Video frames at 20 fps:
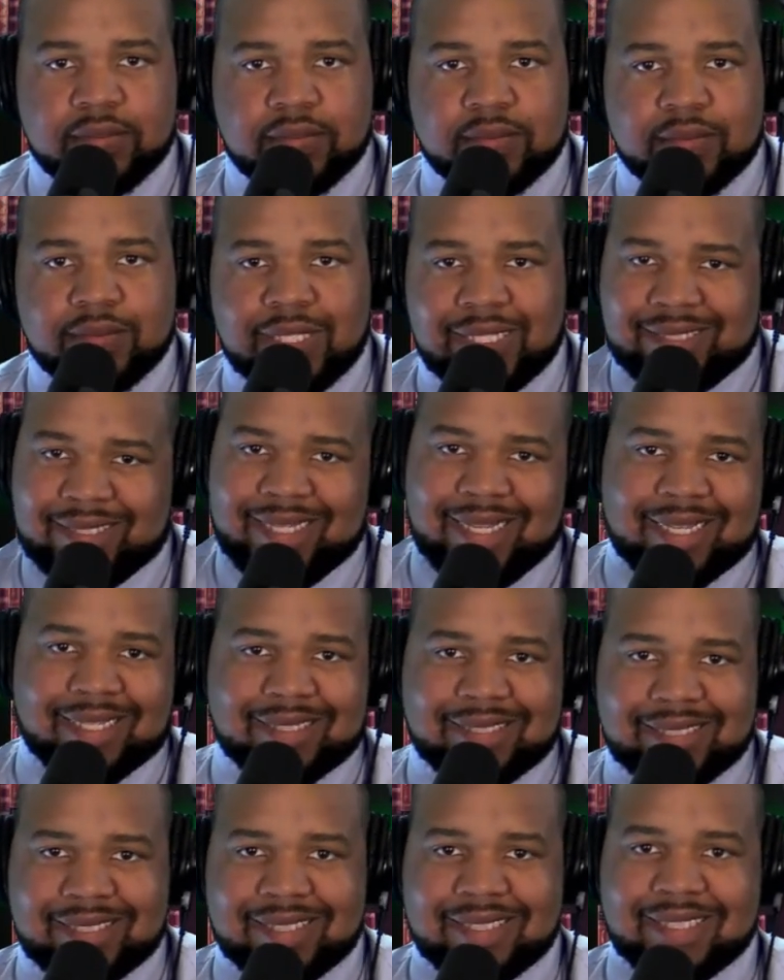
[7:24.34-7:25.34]
That's it.
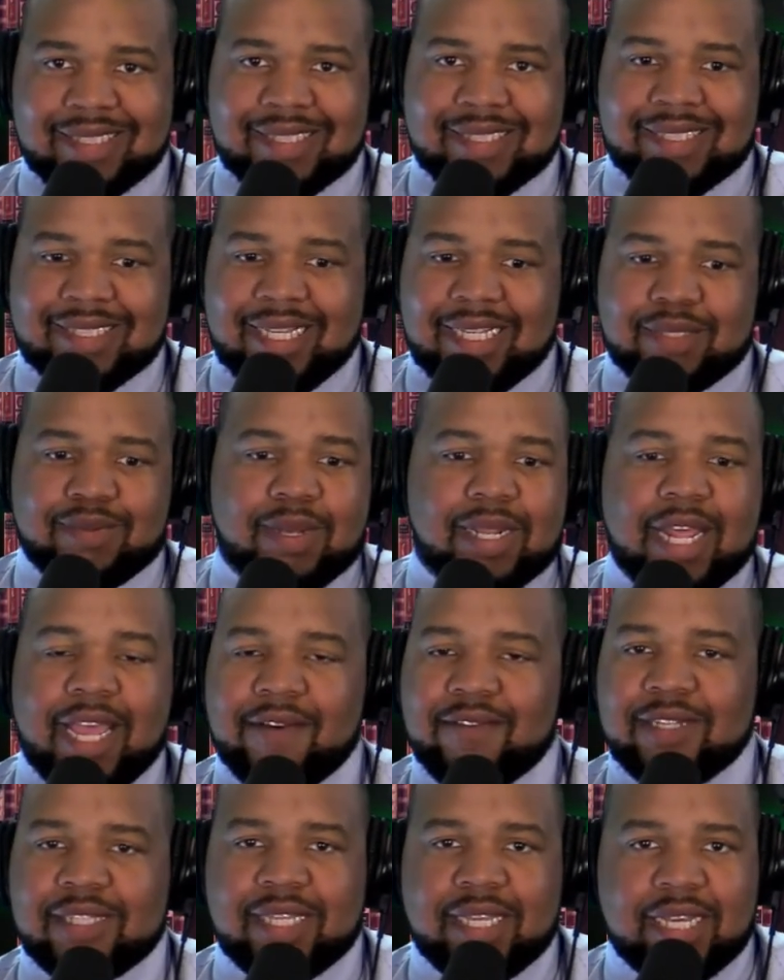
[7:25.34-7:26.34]
That's what
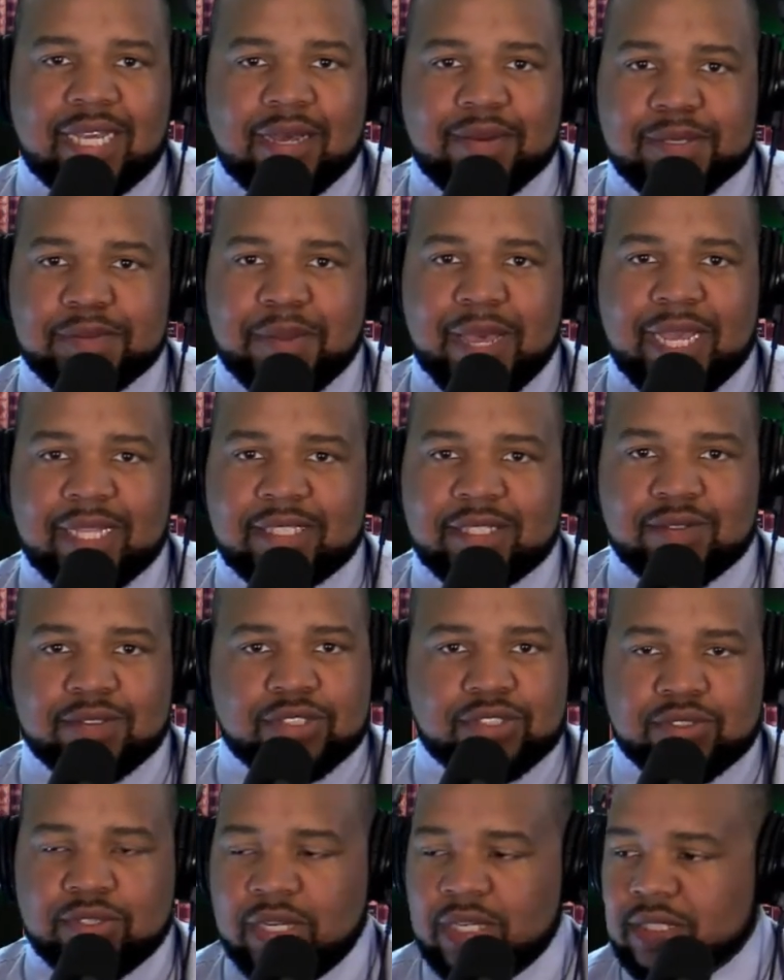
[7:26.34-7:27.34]
everything comes back to, is
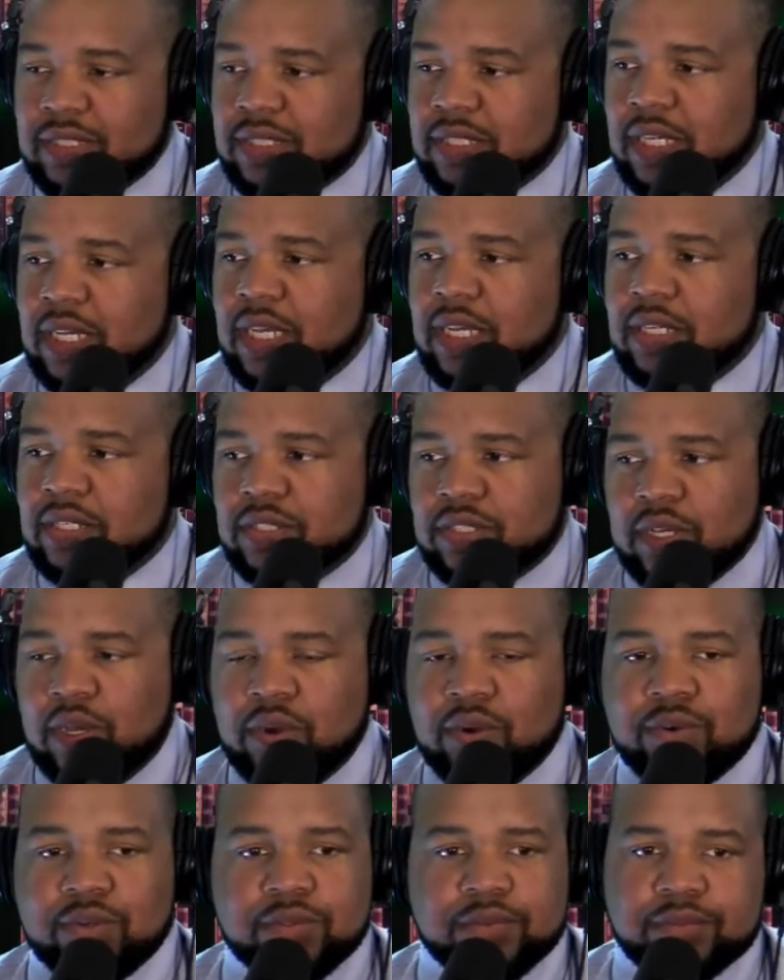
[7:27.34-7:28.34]
trust.
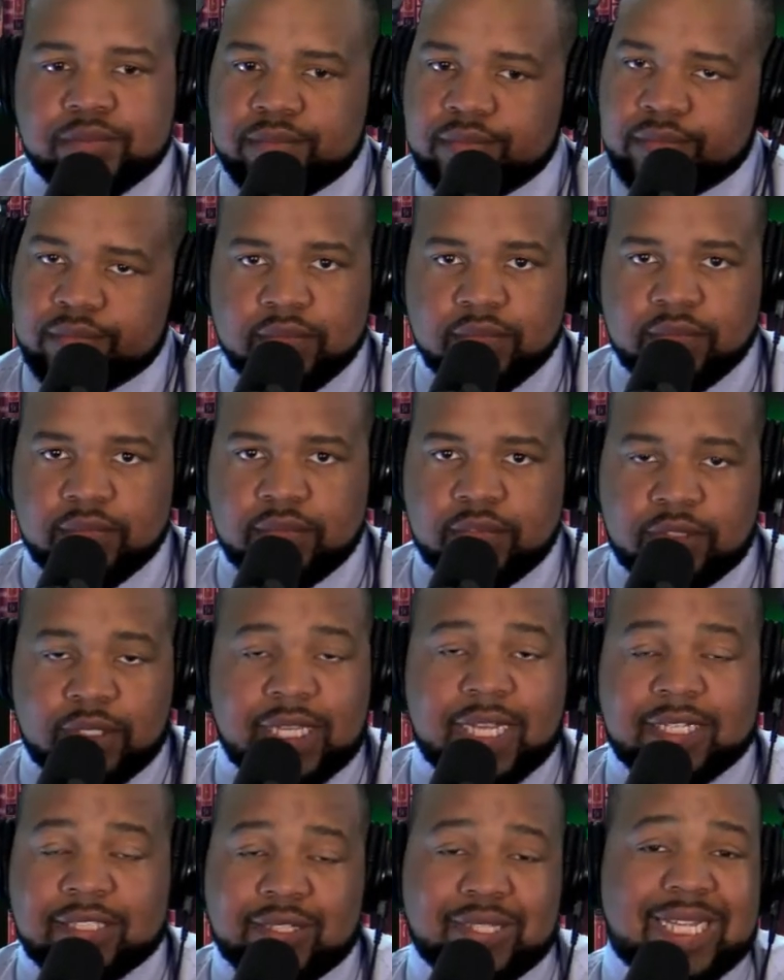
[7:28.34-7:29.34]
So
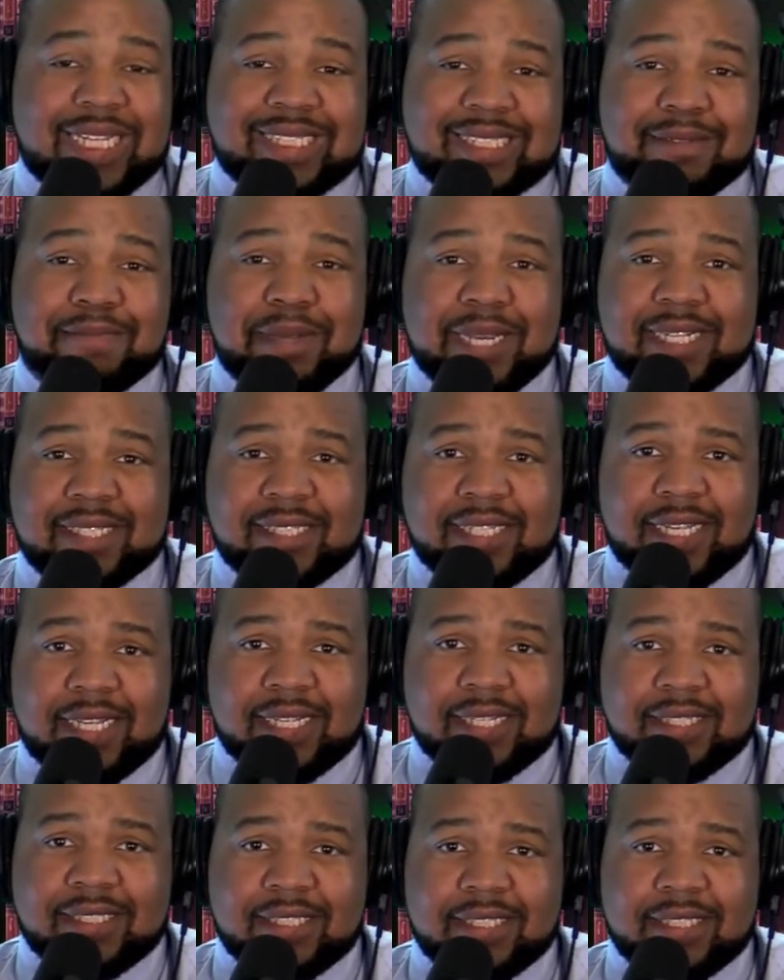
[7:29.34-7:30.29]
that's the biggest key.